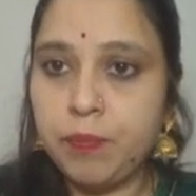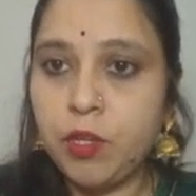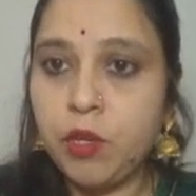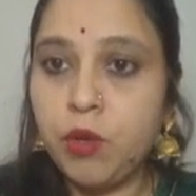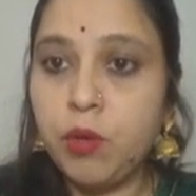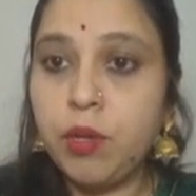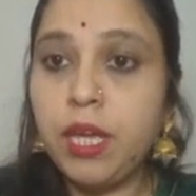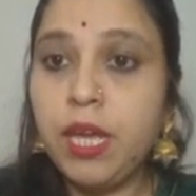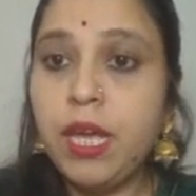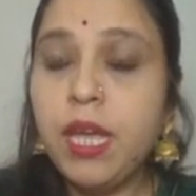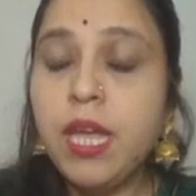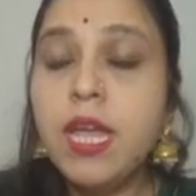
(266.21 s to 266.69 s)

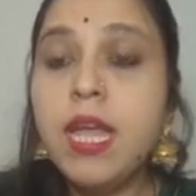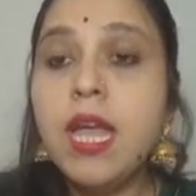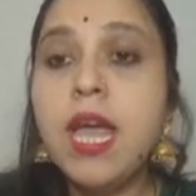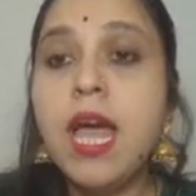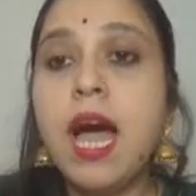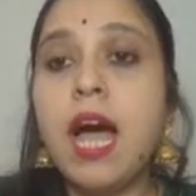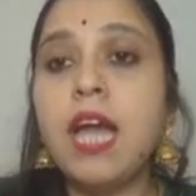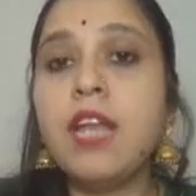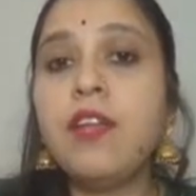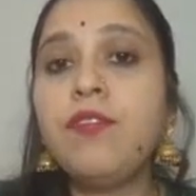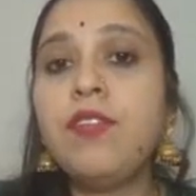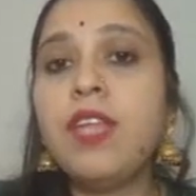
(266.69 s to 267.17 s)
Okay,
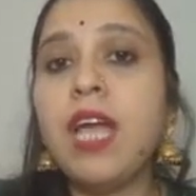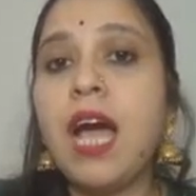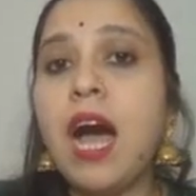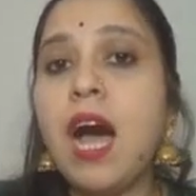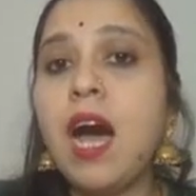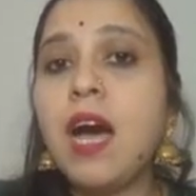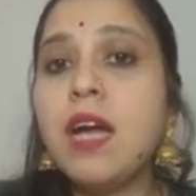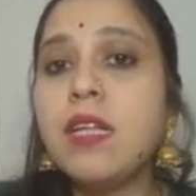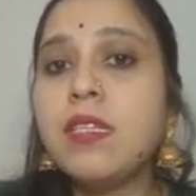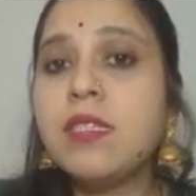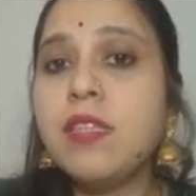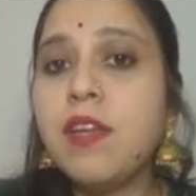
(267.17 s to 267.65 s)
and if they
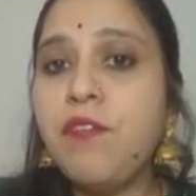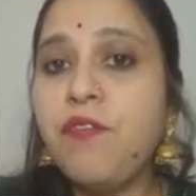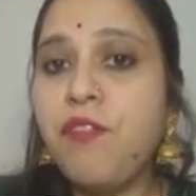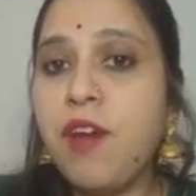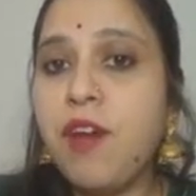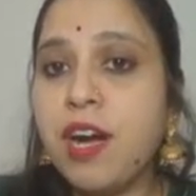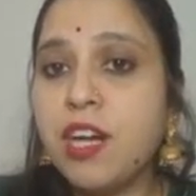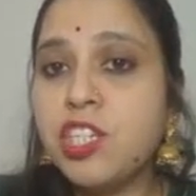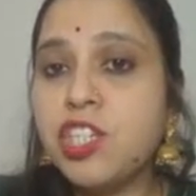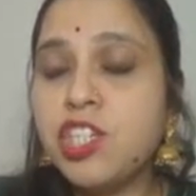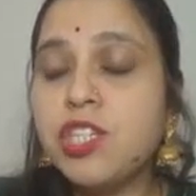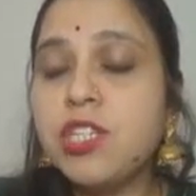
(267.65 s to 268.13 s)
ask their
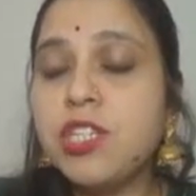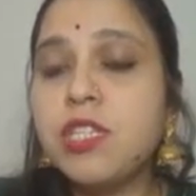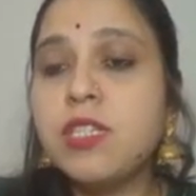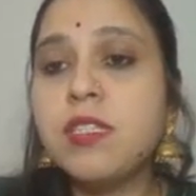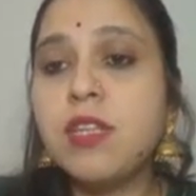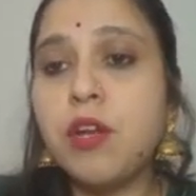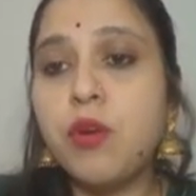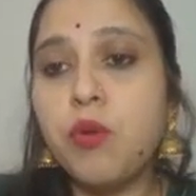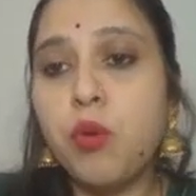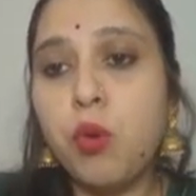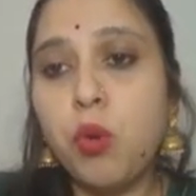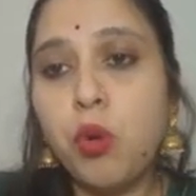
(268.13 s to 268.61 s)
functions,
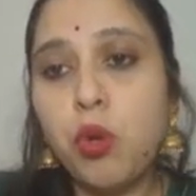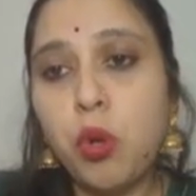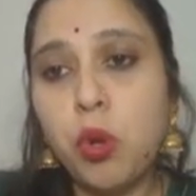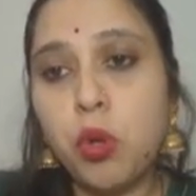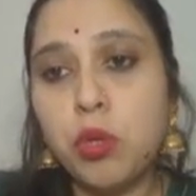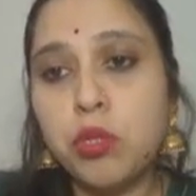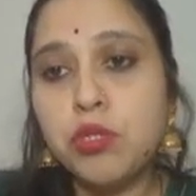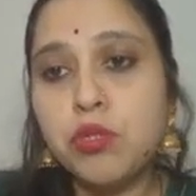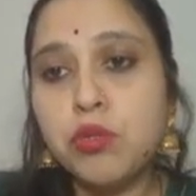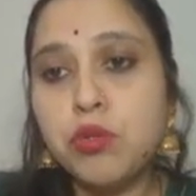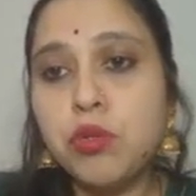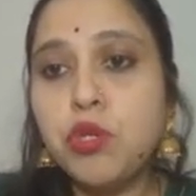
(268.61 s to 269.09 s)
their role
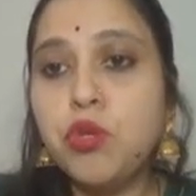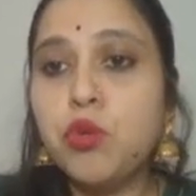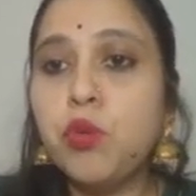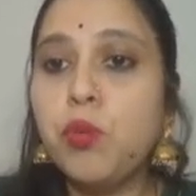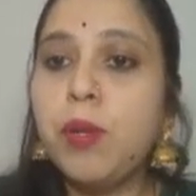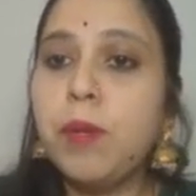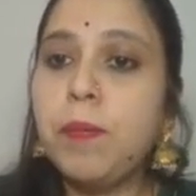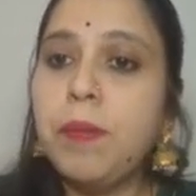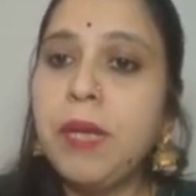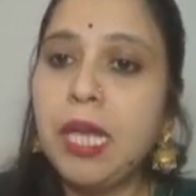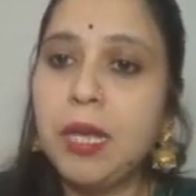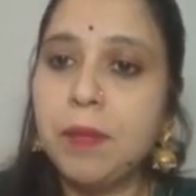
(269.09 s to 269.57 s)
also, you
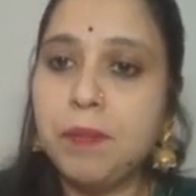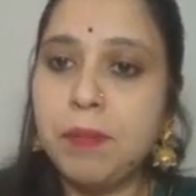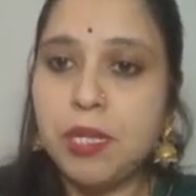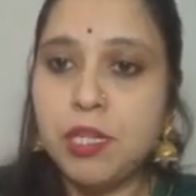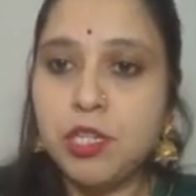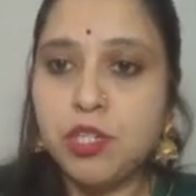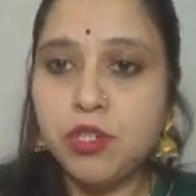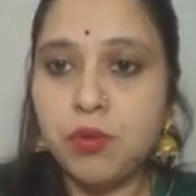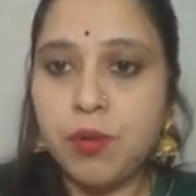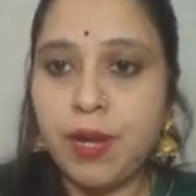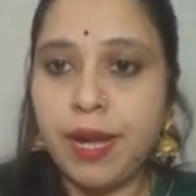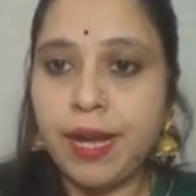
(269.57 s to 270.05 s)
will be
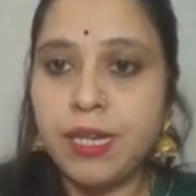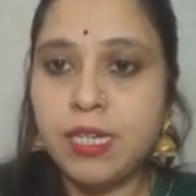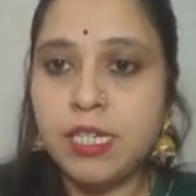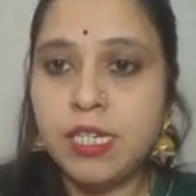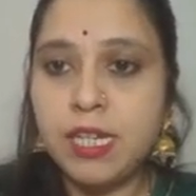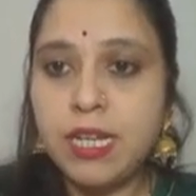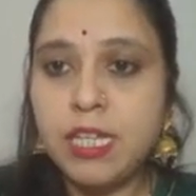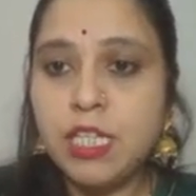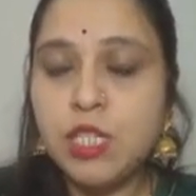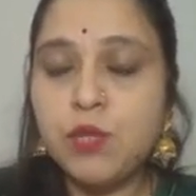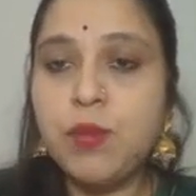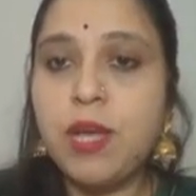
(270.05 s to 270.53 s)
able to write.
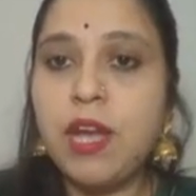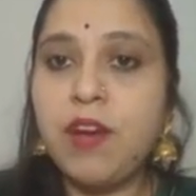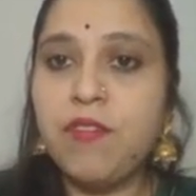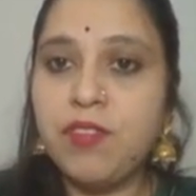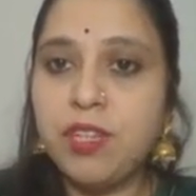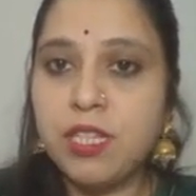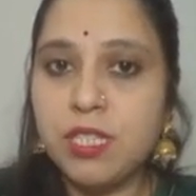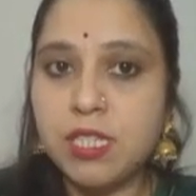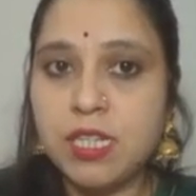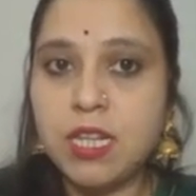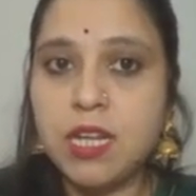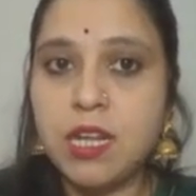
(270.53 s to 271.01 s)
Yes, we have
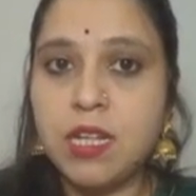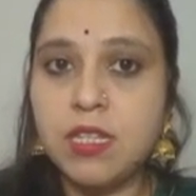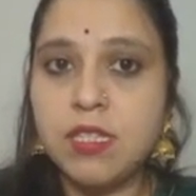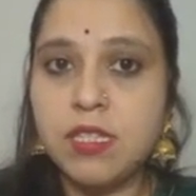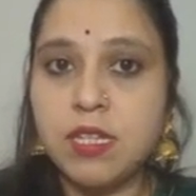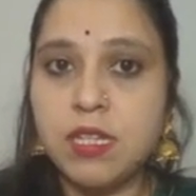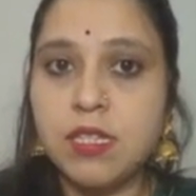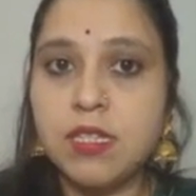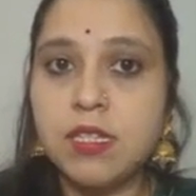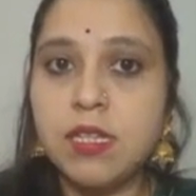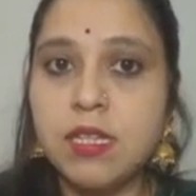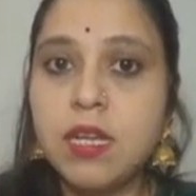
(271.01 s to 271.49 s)
discussed
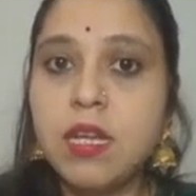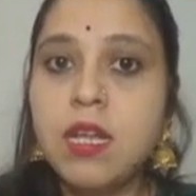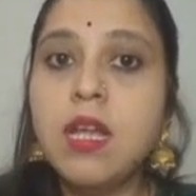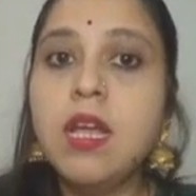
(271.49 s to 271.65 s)
this.